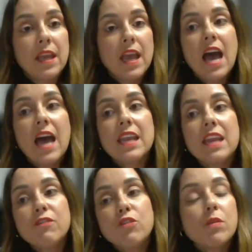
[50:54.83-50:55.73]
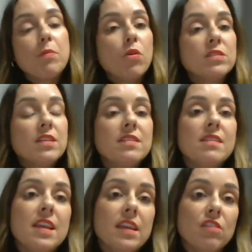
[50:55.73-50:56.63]
And if you report into
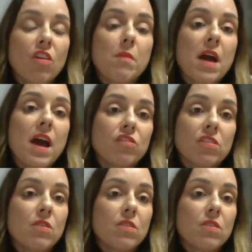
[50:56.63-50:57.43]
the HR manager or